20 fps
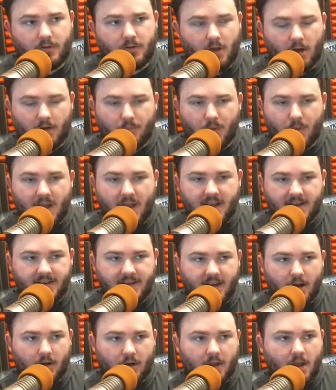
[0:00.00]
Talking to Brandon
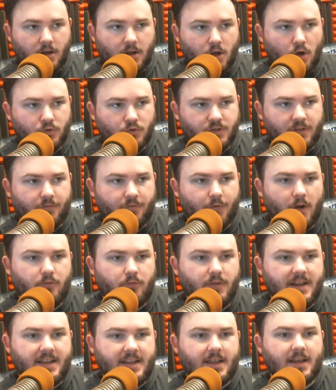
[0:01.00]
Derrick, head coach of the
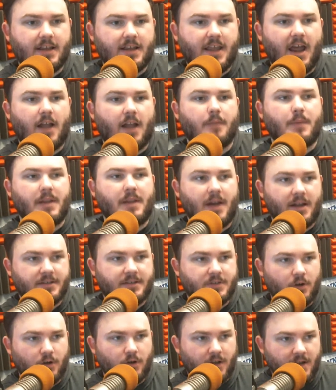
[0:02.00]
Frederica Academy
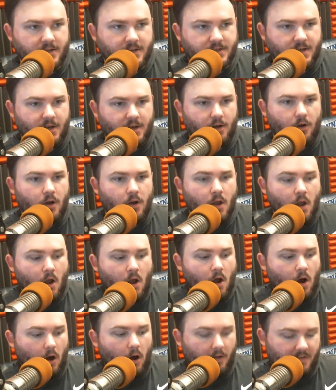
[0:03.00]
Knights, our guest here
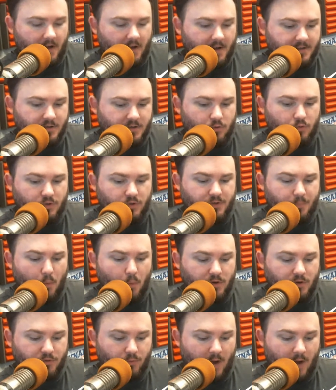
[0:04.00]
on the High School
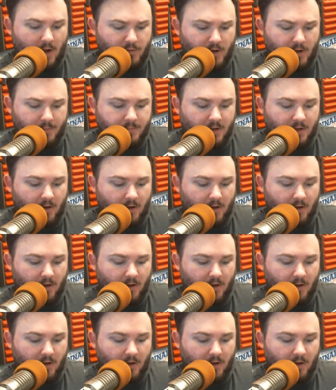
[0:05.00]
Sports Roundup.